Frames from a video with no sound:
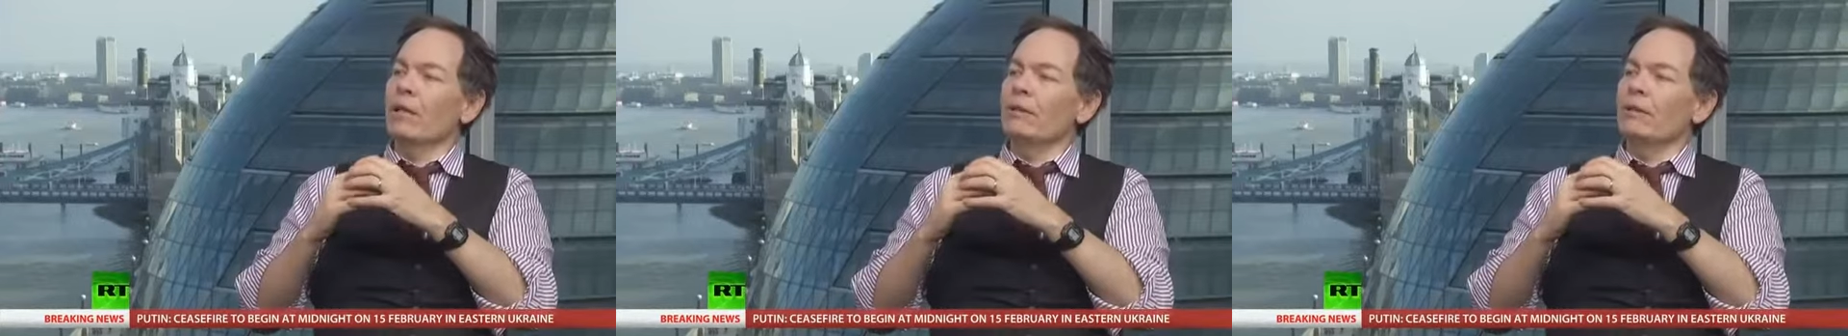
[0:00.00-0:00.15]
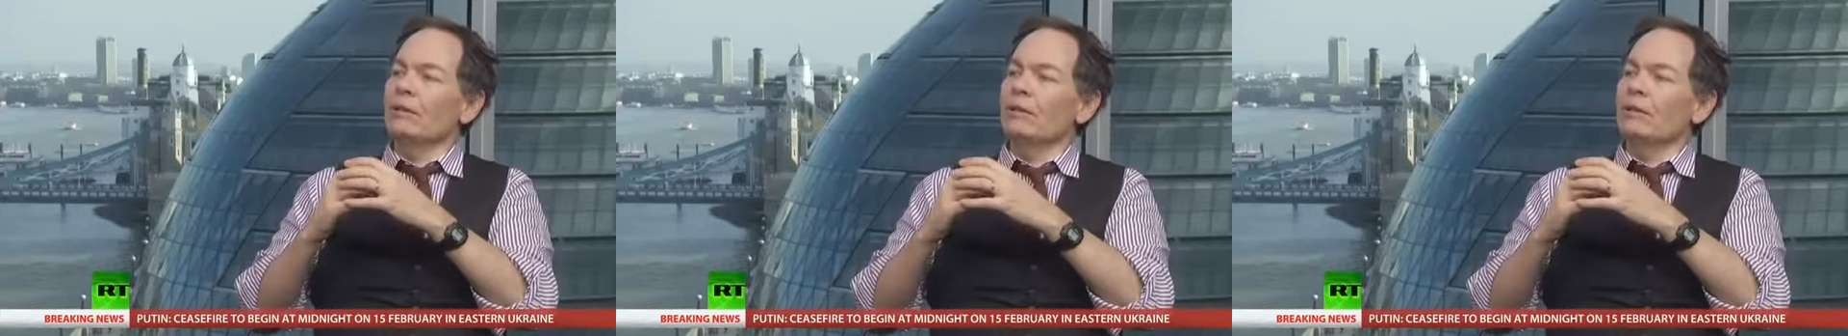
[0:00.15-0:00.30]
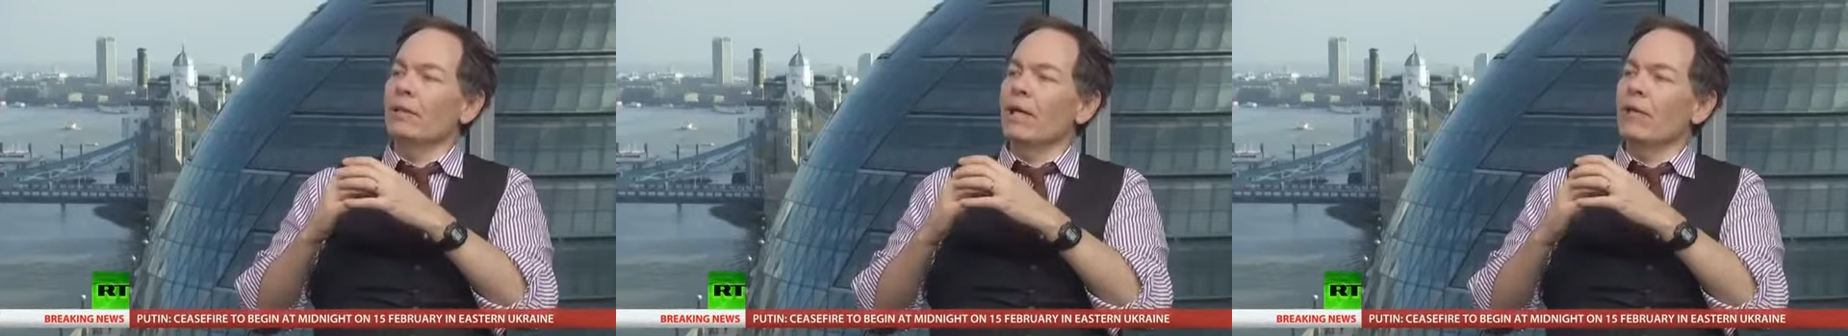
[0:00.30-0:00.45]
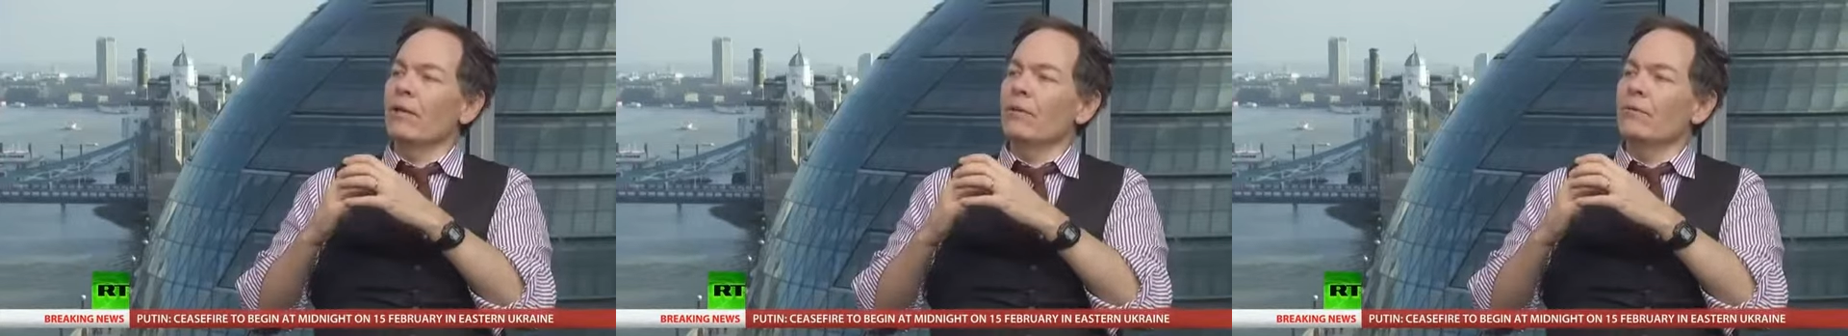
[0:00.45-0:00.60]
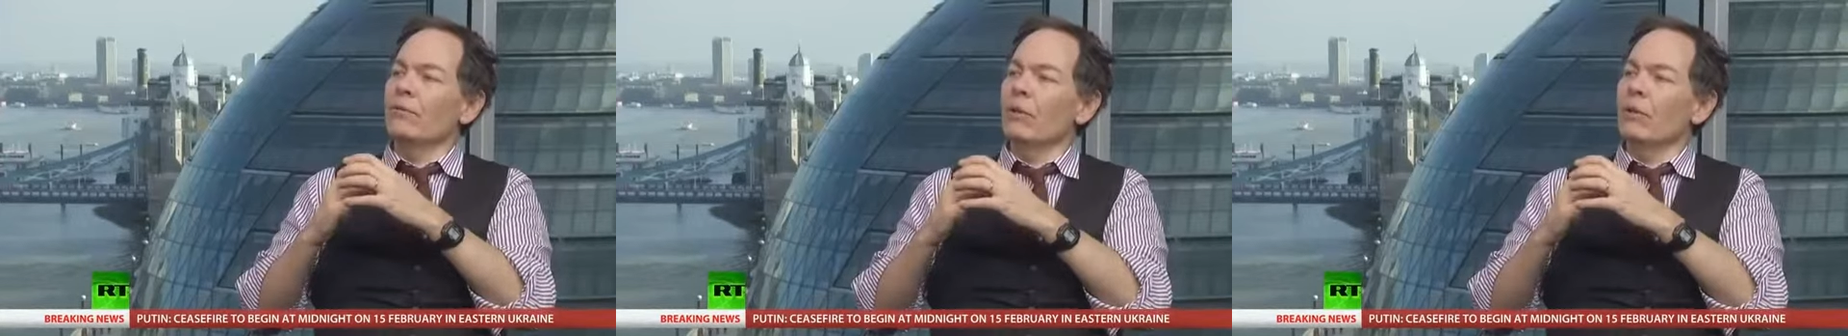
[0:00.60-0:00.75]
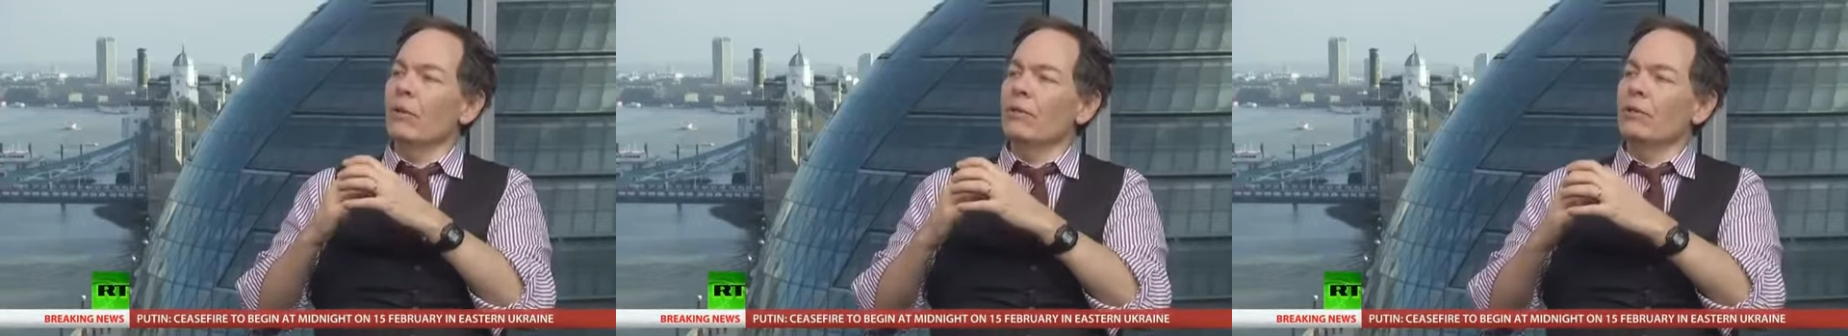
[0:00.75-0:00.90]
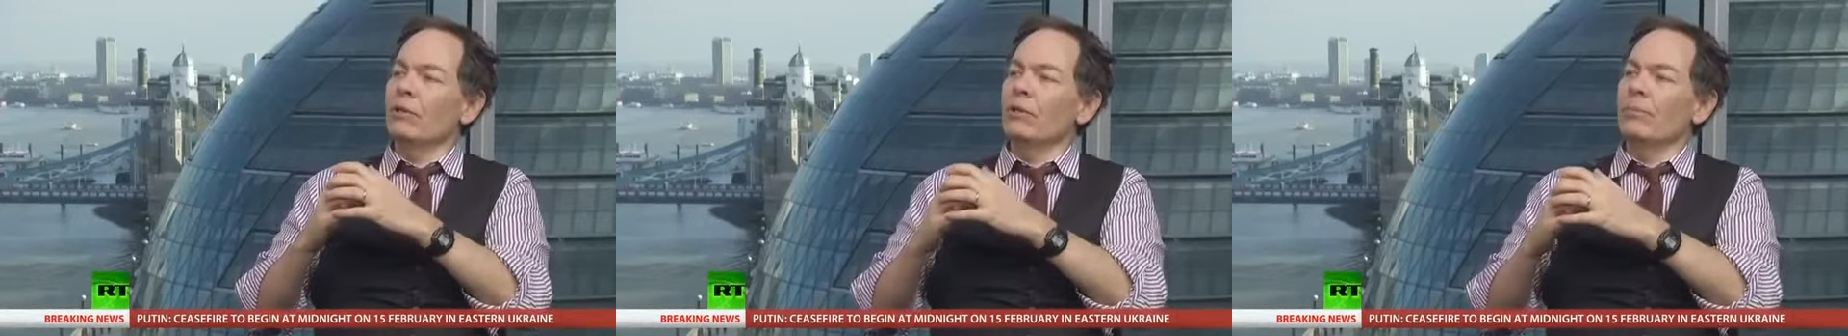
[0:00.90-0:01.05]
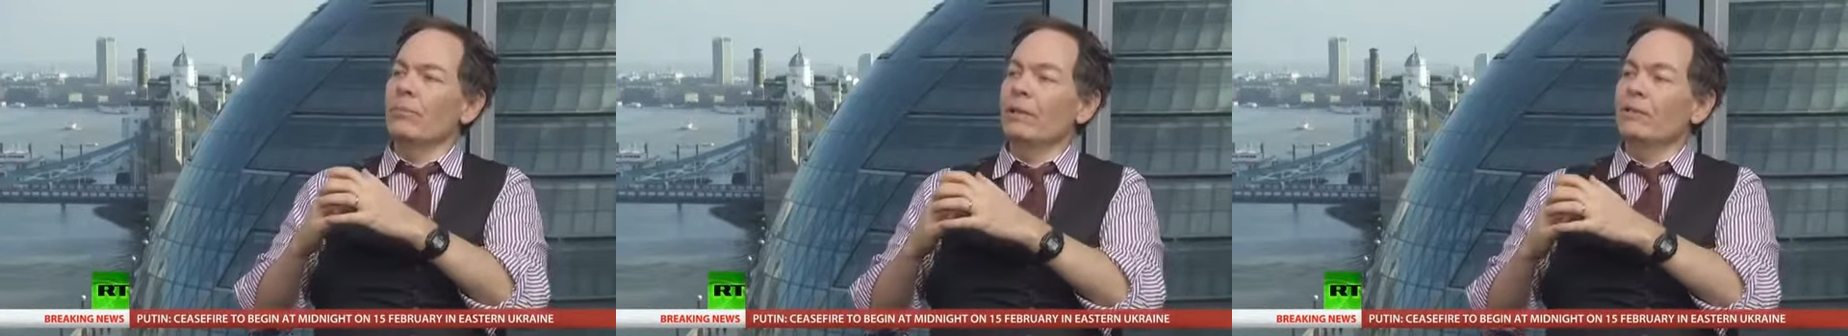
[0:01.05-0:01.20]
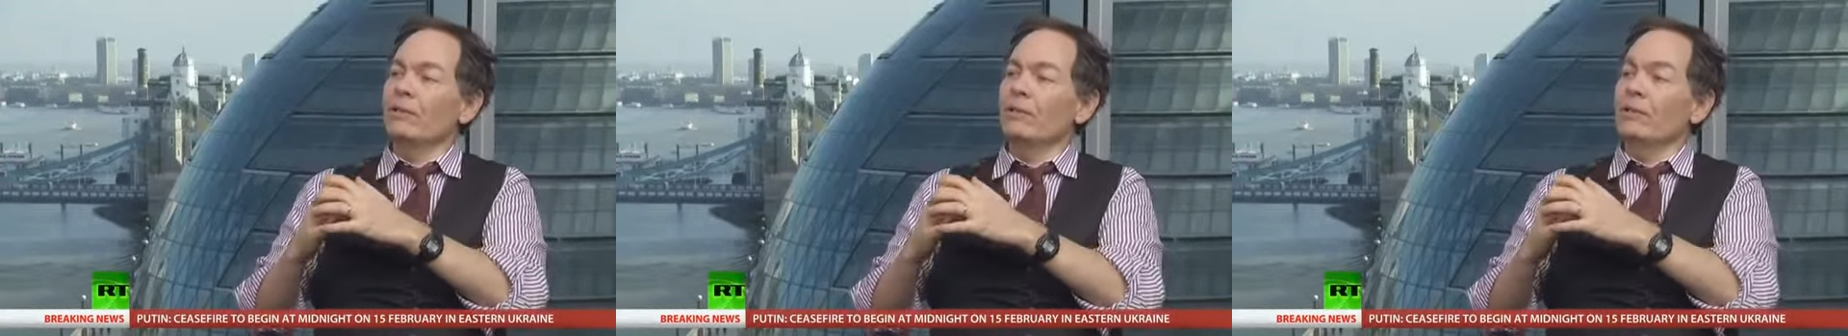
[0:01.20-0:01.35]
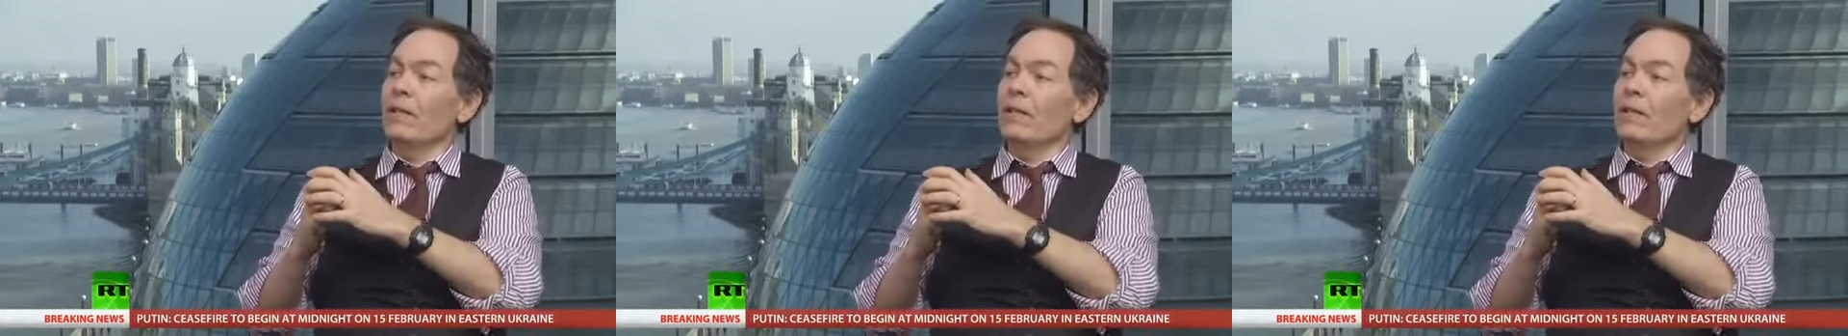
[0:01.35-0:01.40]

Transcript: on the side of the road that are being